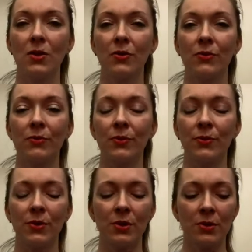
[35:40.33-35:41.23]

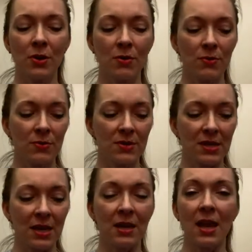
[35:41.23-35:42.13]
Through your nose,
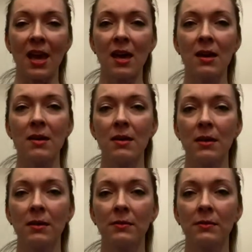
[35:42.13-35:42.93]
inhale.